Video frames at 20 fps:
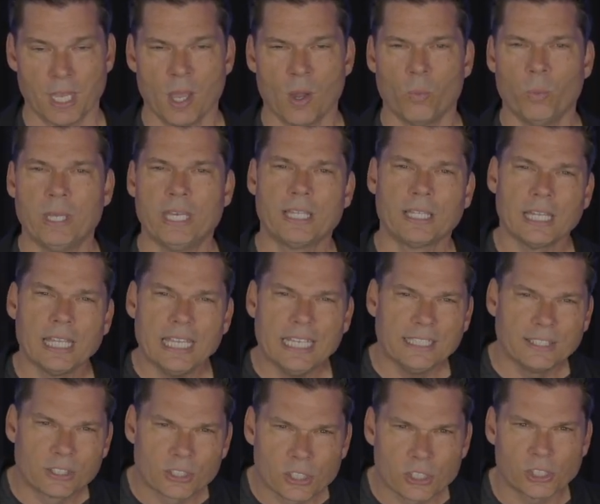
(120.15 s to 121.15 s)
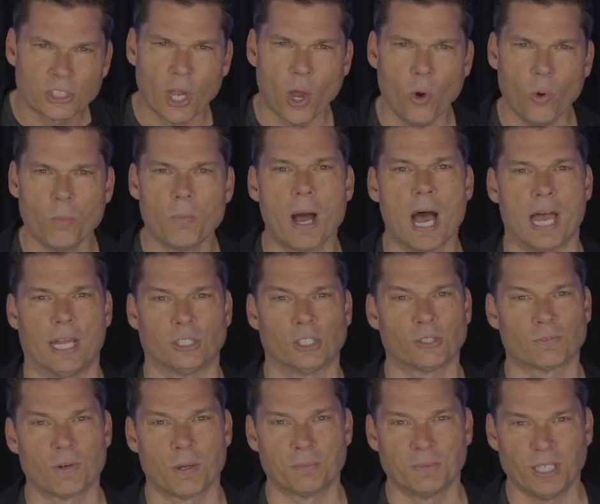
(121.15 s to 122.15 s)
We glean so much
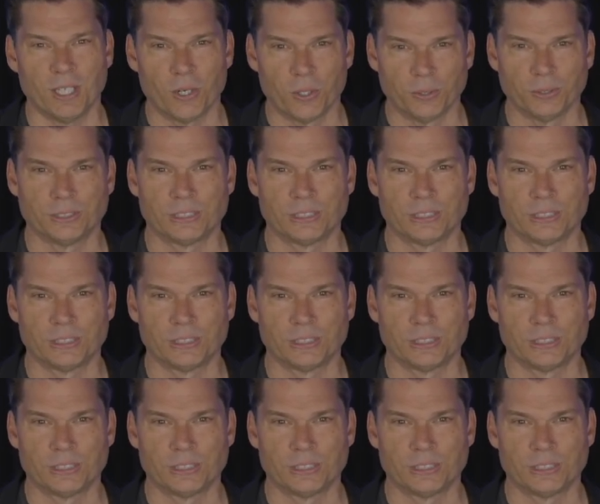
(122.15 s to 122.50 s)
from the Old